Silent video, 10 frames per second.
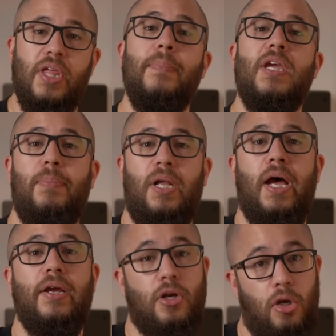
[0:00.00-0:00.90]
then be
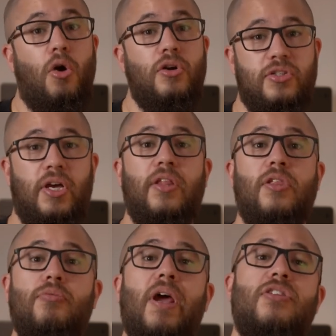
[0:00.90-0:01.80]
applied alongside
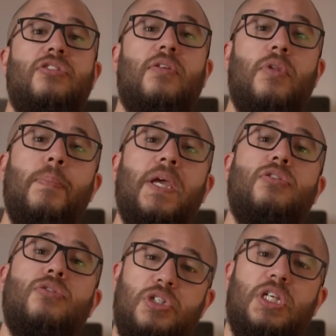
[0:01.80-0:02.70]
the rest of the
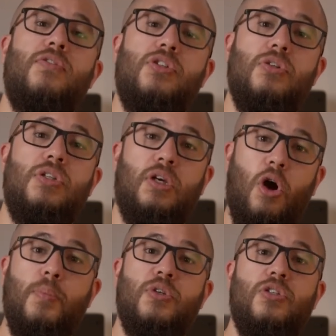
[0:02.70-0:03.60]
pixel shift shooting
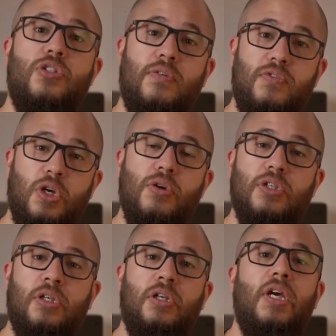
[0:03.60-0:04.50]
options you've
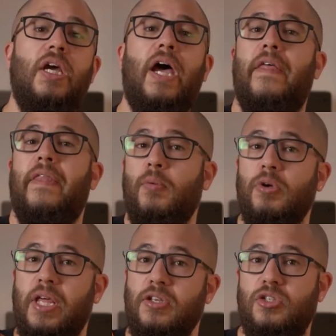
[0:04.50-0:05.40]
chosen, and they
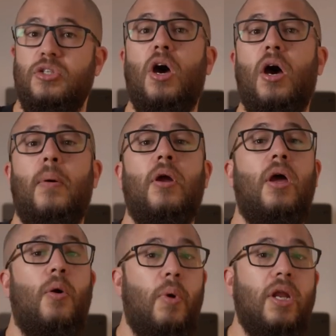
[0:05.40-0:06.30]
will then start
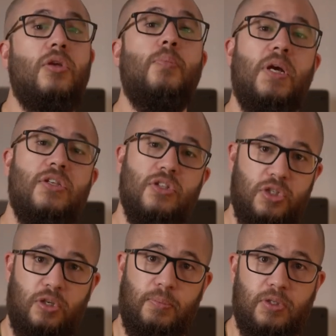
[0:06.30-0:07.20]
when you press the
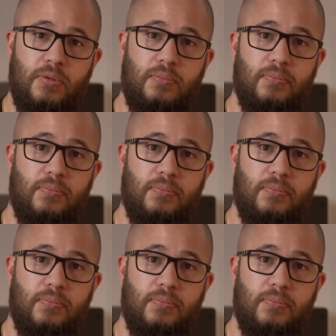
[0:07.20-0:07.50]
shutter button.